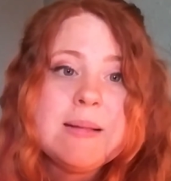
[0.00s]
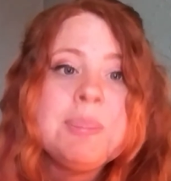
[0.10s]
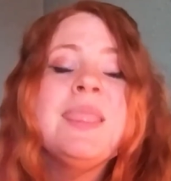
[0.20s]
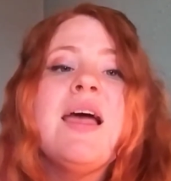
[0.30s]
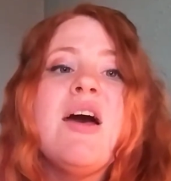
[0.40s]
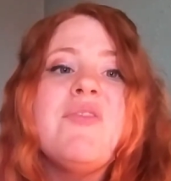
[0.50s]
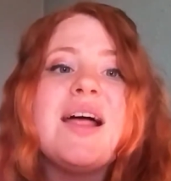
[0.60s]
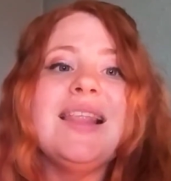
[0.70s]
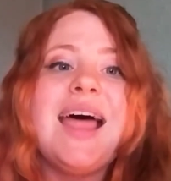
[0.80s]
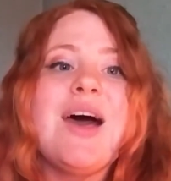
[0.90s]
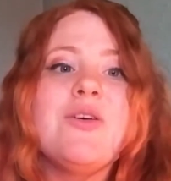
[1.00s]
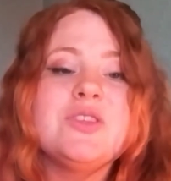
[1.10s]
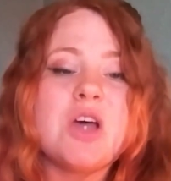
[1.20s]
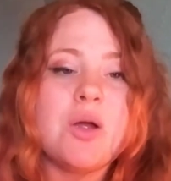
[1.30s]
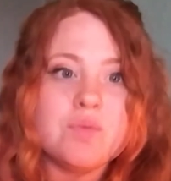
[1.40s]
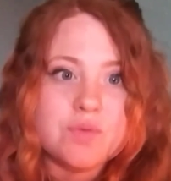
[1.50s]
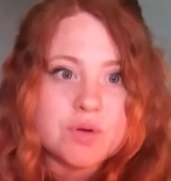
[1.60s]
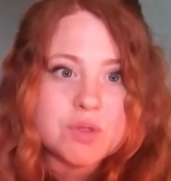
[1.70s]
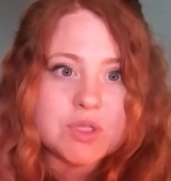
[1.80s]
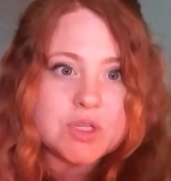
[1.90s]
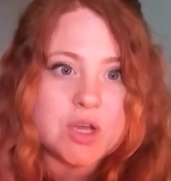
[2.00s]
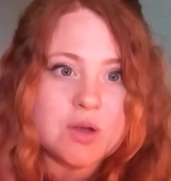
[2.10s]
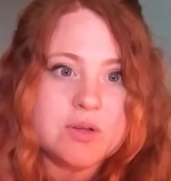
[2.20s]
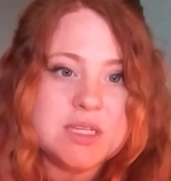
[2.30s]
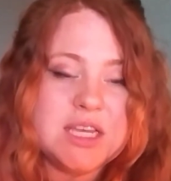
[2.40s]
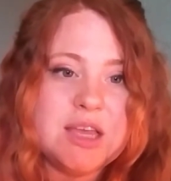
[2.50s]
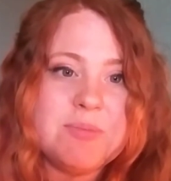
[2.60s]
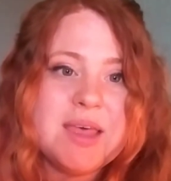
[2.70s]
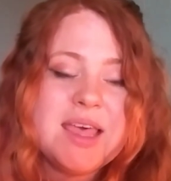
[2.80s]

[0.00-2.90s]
Love allows our roots to go deep.